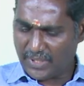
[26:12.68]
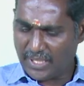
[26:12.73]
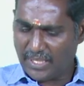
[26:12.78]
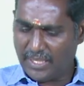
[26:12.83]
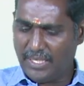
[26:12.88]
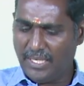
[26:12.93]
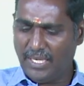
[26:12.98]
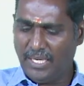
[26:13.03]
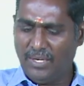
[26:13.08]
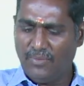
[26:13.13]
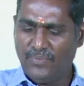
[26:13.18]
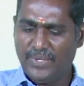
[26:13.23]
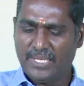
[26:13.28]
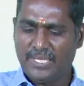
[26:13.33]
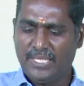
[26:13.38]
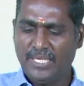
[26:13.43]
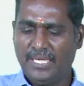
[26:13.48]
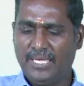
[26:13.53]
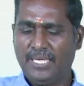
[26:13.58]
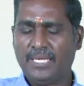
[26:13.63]
deal with
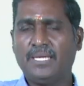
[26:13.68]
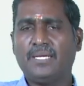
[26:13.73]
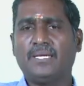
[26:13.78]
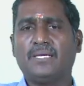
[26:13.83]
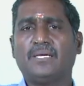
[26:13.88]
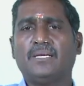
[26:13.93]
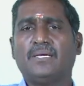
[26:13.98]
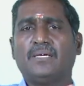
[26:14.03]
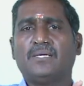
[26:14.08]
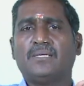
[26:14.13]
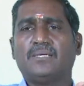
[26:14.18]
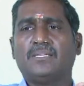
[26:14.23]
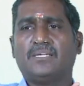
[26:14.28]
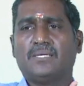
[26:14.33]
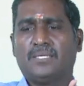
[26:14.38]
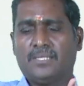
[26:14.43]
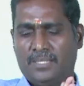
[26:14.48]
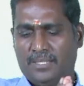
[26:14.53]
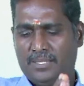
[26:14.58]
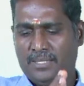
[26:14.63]
the
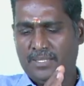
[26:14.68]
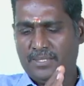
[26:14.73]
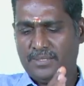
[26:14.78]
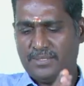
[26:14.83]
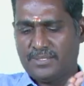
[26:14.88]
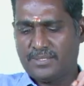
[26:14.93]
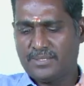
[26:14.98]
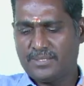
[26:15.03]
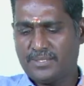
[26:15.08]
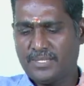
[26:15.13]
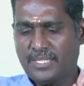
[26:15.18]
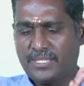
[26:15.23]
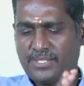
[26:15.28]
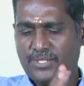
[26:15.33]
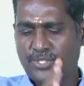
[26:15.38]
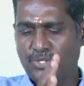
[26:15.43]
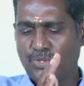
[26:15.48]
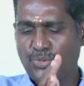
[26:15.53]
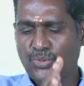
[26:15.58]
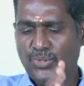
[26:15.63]

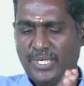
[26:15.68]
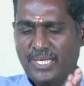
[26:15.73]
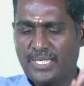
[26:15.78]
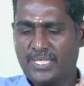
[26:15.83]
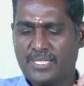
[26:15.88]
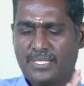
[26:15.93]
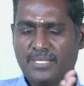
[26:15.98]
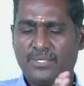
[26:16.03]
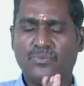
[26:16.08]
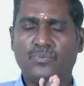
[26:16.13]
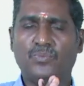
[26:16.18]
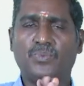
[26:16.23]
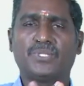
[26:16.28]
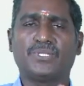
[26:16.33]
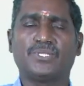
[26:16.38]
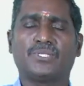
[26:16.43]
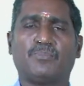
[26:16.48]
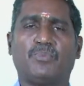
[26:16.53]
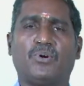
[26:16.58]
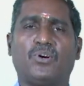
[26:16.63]
6th unit, which
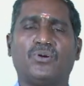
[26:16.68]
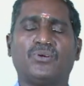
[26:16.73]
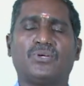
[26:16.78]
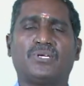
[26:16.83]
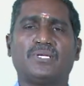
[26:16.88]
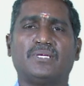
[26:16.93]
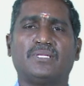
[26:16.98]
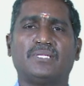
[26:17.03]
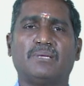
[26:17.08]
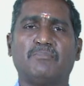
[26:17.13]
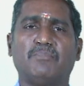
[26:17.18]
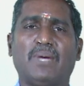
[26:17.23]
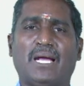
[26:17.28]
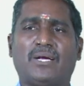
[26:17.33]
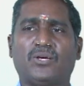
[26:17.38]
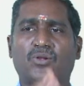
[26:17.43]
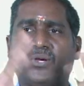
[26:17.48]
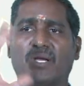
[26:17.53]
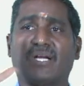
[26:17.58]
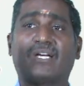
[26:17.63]
is about the
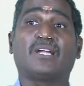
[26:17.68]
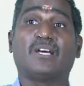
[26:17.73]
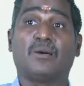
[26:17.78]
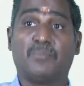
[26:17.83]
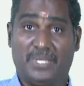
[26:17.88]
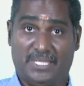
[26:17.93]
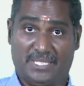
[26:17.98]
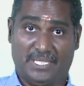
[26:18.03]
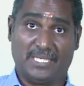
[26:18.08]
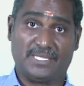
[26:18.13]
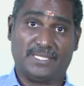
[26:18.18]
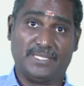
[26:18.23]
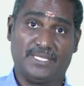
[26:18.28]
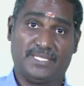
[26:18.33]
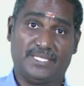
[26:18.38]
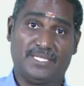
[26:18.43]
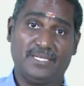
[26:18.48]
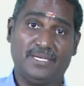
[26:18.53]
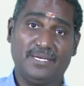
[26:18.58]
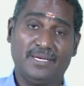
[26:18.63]
macroeconomics as
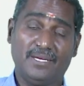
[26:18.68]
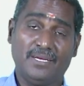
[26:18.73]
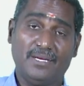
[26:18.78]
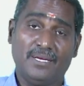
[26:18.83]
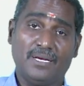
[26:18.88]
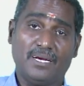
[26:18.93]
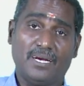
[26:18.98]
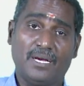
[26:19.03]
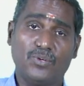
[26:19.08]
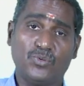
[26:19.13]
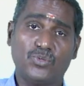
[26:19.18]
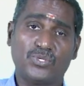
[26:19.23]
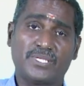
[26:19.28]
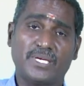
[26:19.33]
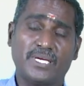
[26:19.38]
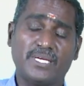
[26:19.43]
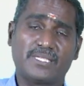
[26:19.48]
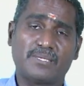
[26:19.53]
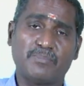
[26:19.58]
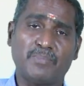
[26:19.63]
such. I would say
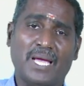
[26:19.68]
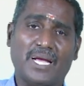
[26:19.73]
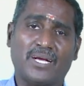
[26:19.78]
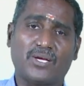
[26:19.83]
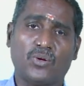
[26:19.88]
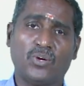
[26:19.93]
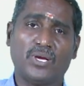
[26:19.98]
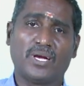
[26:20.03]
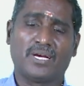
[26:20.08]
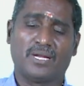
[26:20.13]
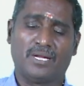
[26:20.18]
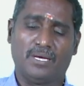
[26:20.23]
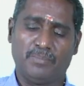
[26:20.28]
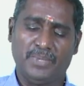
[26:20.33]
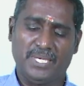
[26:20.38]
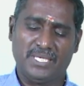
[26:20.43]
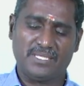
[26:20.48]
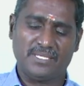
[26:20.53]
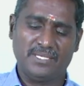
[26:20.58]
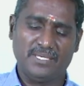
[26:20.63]
it's
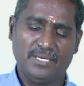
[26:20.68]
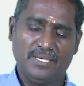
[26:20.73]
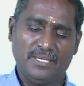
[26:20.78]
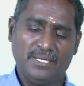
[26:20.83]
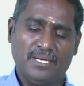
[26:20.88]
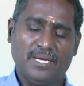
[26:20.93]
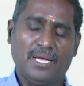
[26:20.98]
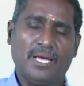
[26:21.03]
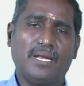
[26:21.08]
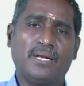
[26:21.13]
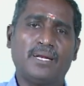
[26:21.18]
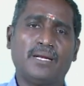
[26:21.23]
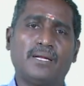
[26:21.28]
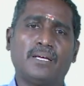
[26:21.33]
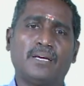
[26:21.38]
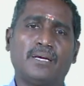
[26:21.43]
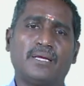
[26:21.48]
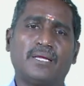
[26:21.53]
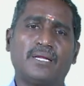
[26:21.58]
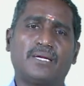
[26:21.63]
macroeconomics, and
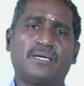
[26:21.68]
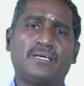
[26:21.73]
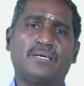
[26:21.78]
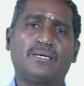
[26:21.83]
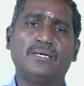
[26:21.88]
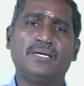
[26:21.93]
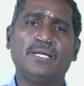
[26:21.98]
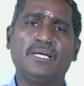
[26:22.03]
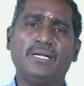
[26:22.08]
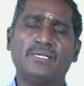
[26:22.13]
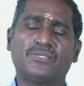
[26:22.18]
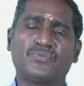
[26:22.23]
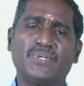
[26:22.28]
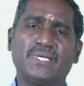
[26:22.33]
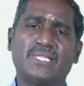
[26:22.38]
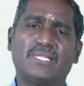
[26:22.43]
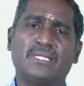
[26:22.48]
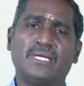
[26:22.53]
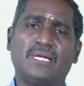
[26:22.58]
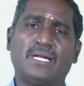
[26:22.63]
it deals
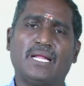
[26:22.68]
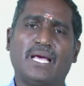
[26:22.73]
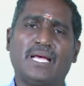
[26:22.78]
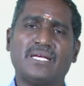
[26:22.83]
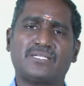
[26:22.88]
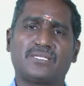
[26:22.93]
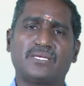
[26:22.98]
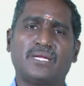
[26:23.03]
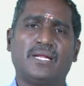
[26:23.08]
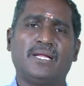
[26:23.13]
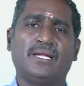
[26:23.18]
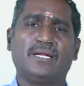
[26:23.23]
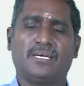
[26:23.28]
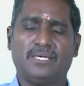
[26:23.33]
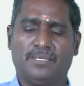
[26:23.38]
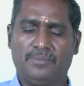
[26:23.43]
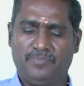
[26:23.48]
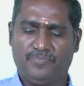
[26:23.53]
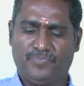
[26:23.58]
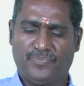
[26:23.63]
with national
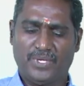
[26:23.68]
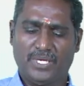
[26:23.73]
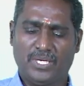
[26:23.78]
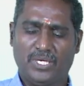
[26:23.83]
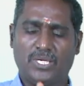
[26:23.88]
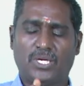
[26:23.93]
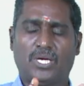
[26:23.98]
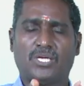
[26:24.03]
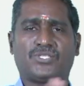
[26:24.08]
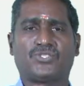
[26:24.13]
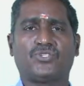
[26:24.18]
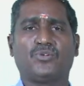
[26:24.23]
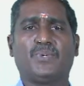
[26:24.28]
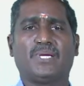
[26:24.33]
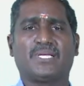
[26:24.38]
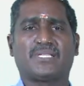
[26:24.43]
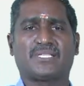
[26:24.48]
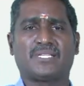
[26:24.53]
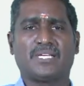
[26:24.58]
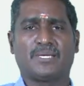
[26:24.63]
income, gross
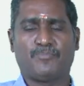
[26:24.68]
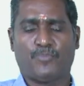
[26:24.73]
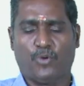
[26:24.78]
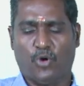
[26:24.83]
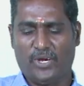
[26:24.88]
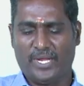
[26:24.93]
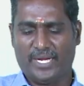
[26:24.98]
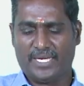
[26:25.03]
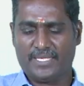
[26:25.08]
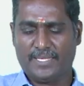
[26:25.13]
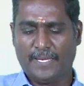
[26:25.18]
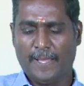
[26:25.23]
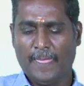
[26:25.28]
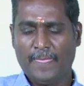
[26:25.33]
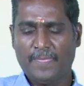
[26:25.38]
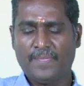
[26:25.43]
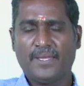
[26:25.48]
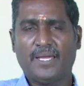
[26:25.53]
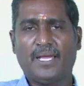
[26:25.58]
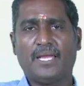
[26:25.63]
domestic product,
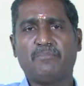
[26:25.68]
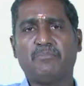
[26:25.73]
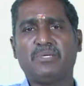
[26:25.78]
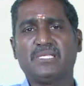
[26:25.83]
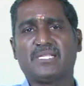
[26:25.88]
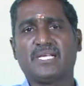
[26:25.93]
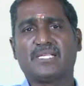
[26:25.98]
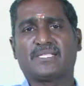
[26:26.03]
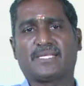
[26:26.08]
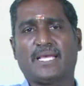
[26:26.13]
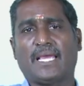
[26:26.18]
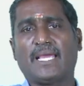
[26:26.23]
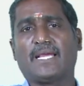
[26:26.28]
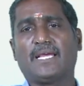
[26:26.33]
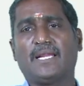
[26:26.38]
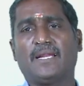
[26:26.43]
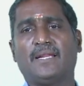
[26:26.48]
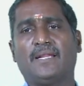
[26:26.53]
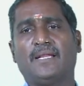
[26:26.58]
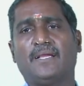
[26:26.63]
and business cycle,